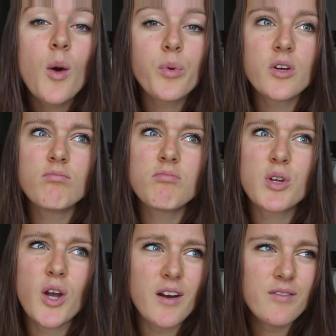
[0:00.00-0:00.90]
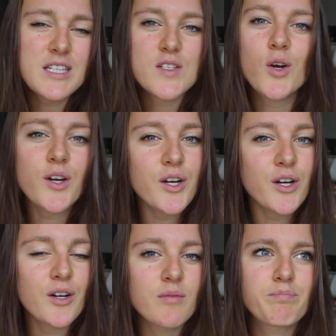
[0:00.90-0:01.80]
But kind of let's look at
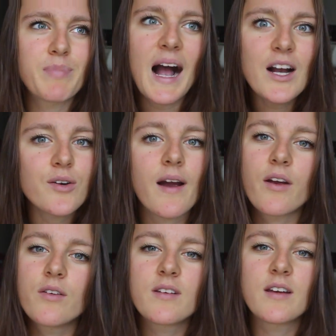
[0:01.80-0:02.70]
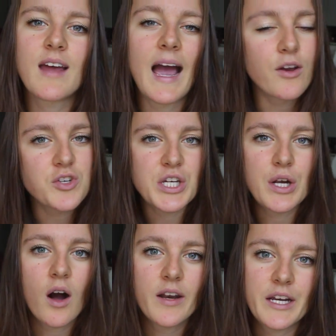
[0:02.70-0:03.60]
her background and how she
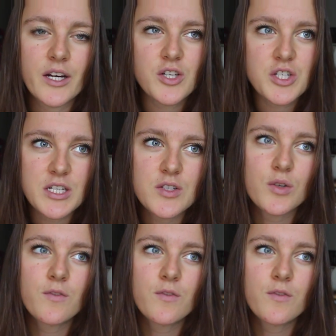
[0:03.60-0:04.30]
got here. She took